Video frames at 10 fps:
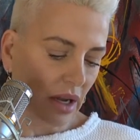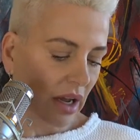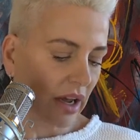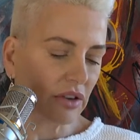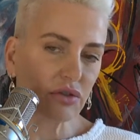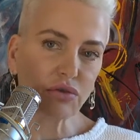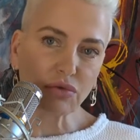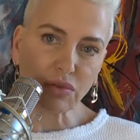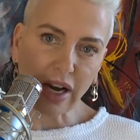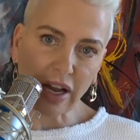how
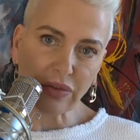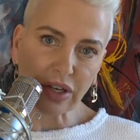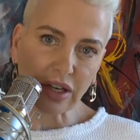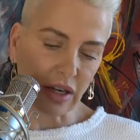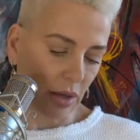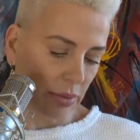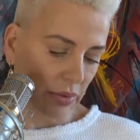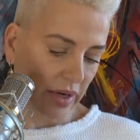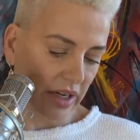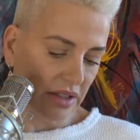gravity
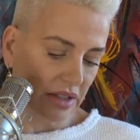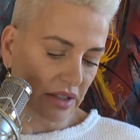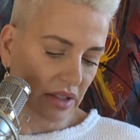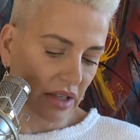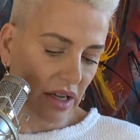operates,